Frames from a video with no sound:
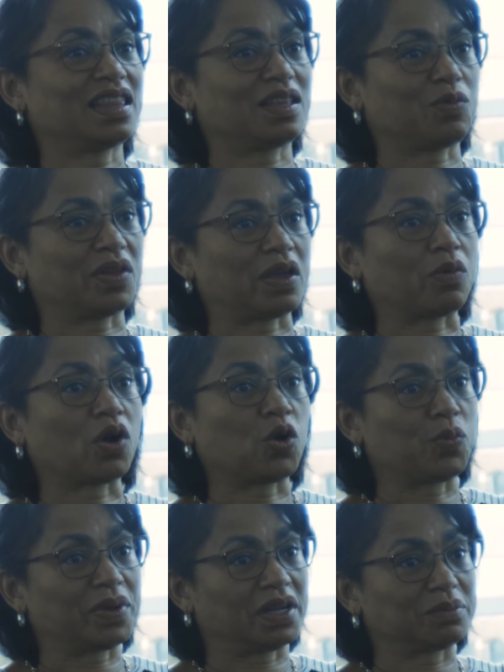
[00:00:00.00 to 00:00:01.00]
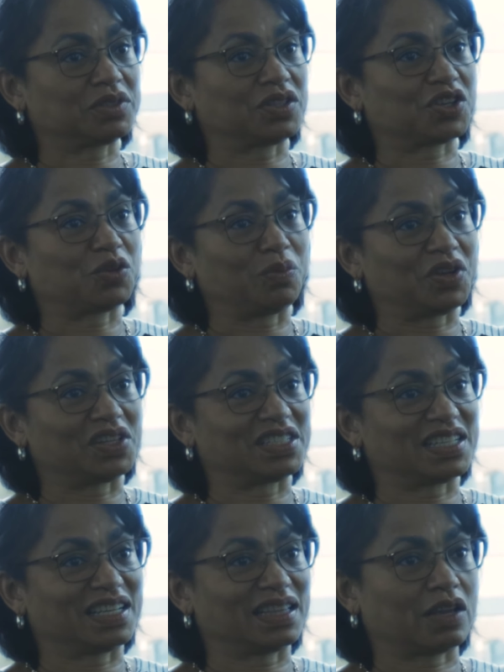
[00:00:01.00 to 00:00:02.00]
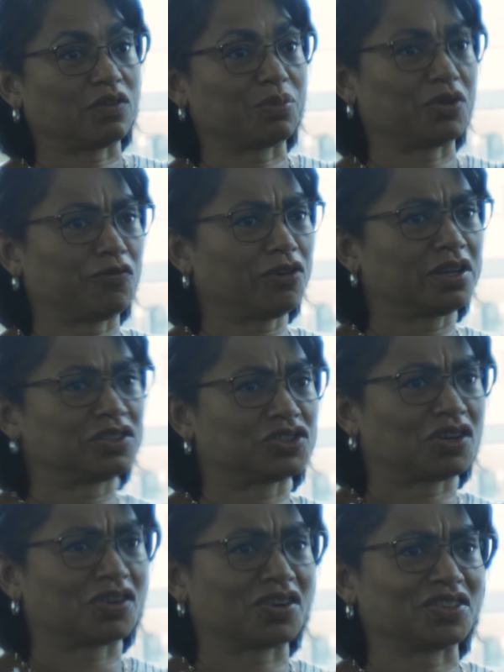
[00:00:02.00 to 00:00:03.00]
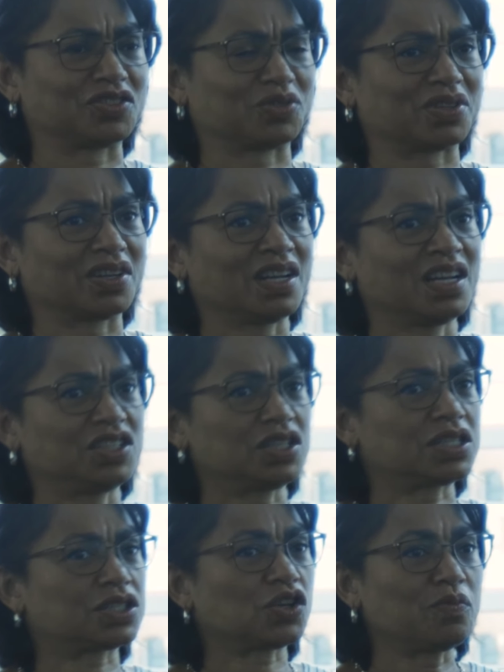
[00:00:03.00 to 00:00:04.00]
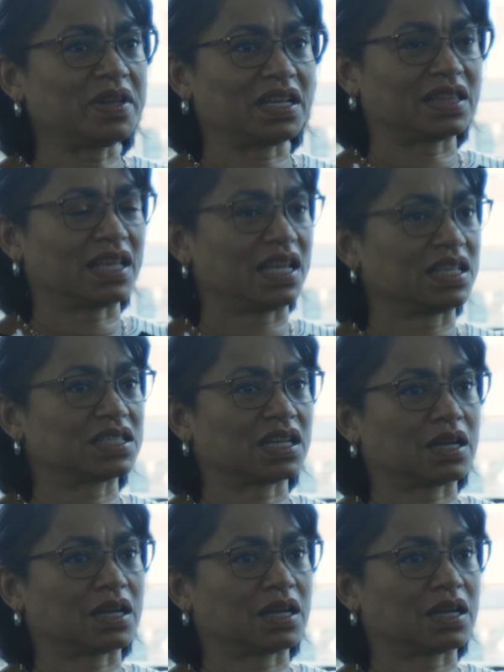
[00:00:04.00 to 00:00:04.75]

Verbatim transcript: where they would open up to the community and they would be free of charge or just so many things.